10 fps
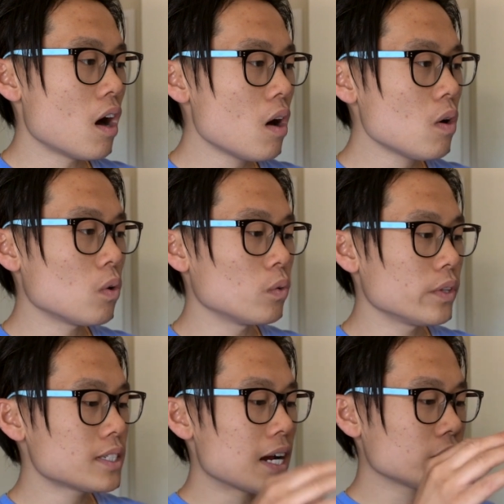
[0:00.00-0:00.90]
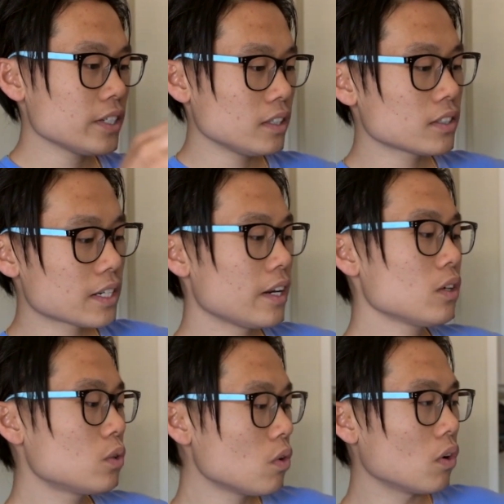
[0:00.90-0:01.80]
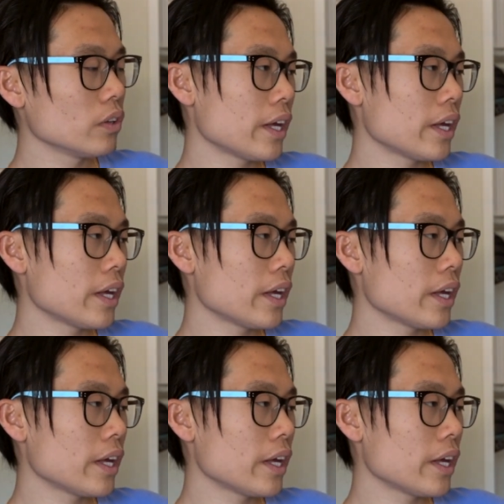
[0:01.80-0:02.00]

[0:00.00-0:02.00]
oh, this actually looks kind of cool.